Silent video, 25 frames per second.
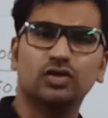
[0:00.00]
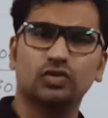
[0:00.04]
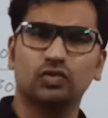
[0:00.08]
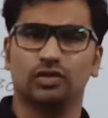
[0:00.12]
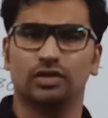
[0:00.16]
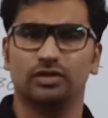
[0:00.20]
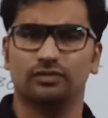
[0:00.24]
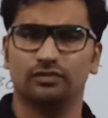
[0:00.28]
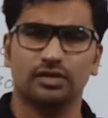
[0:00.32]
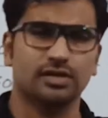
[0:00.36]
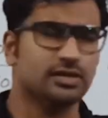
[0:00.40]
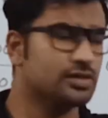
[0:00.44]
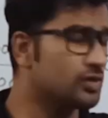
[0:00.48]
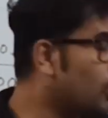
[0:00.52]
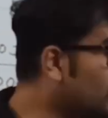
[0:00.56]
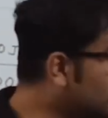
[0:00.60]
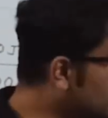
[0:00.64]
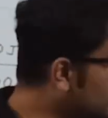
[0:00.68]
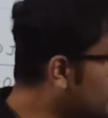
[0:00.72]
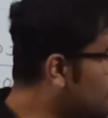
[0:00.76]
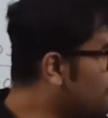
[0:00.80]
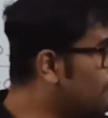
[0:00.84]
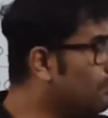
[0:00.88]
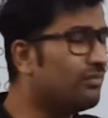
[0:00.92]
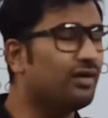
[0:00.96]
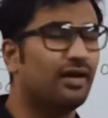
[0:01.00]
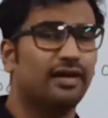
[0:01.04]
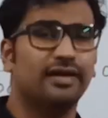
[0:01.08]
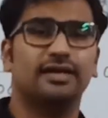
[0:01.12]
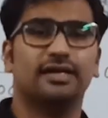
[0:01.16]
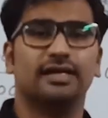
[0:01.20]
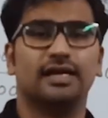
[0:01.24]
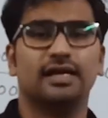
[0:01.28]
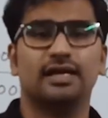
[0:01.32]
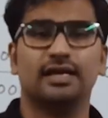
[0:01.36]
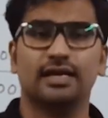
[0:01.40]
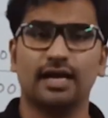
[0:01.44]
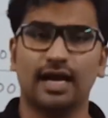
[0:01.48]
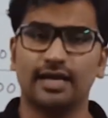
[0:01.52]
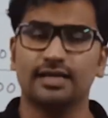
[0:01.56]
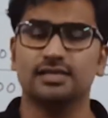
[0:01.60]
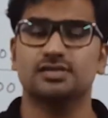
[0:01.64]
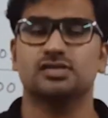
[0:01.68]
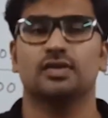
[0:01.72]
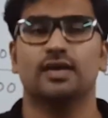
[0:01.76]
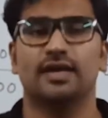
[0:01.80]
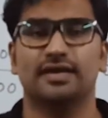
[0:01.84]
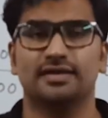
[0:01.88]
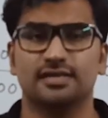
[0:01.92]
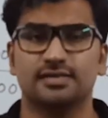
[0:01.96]
universe or combined
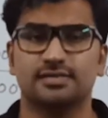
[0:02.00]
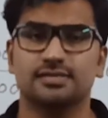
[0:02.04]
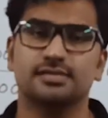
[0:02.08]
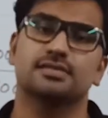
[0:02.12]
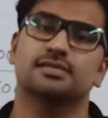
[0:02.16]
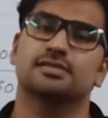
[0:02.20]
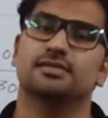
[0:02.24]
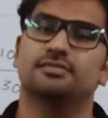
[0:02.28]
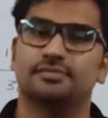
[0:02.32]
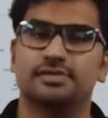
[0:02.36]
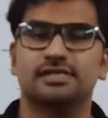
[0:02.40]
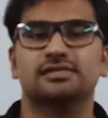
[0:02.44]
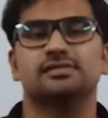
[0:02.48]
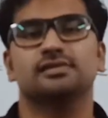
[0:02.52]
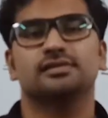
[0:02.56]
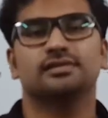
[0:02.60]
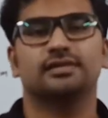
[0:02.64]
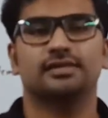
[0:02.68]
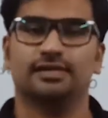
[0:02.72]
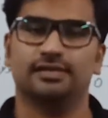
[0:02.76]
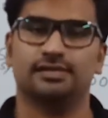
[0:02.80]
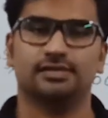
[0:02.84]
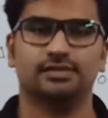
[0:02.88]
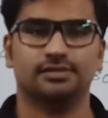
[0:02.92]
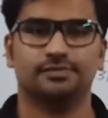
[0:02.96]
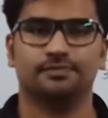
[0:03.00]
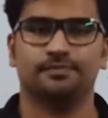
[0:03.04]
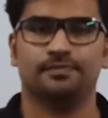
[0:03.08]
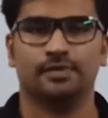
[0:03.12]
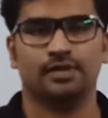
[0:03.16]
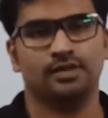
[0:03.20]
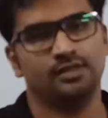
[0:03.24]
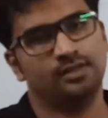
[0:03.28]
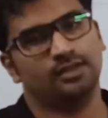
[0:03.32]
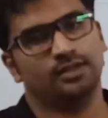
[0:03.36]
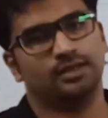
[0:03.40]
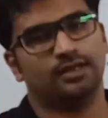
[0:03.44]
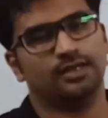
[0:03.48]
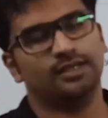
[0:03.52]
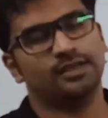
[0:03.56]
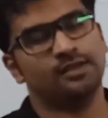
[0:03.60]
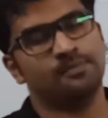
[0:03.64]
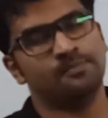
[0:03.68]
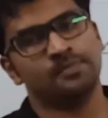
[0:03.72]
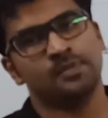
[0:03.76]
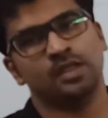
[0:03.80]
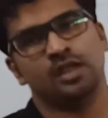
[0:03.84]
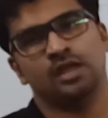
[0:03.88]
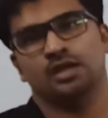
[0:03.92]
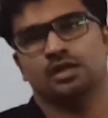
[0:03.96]
isolated system is increasing.
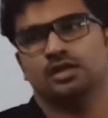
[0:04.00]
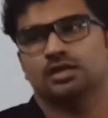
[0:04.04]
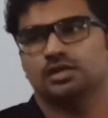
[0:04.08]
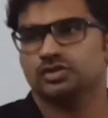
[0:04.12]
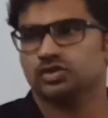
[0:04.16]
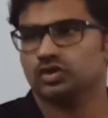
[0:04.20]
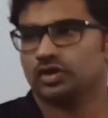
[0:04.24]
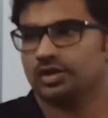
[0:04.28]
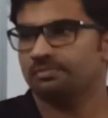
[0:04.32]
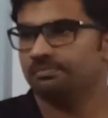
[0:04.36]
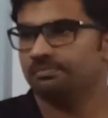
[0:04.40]
Clear? So